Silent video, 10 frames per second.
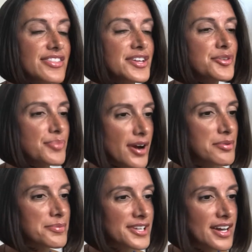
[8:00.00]
then you're
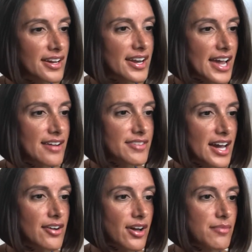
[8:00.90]
probably not going to have the
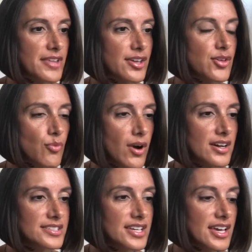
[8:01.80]
outcome that you
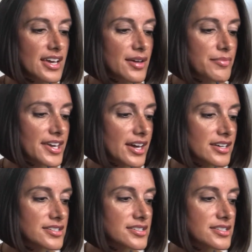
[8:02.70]
want.
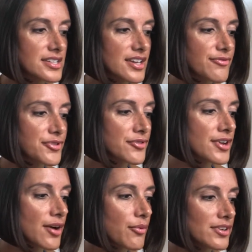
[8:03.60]
Because if you're
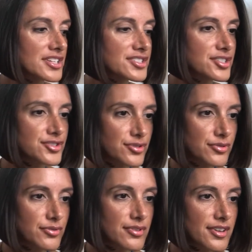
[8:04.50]
not willing to
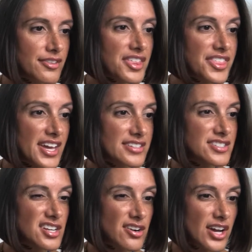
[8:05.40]
do the
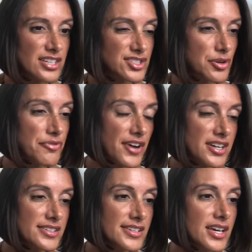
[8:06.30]
things that are not so
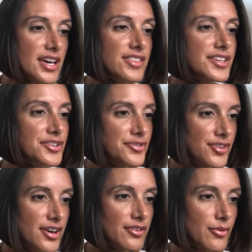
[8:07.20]
fun, then you're
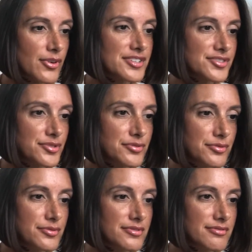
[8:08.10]
not going
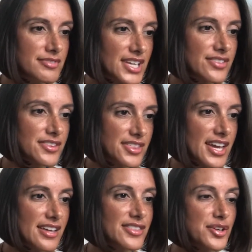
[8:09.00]
to get the
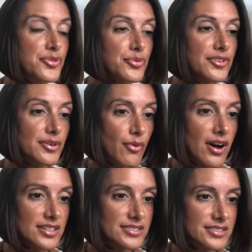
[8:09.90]
thing that you really
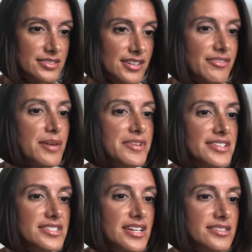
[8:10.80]
want, if that
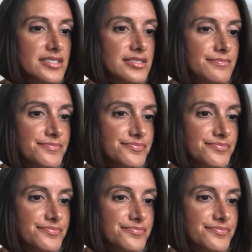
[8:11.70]
makes sense.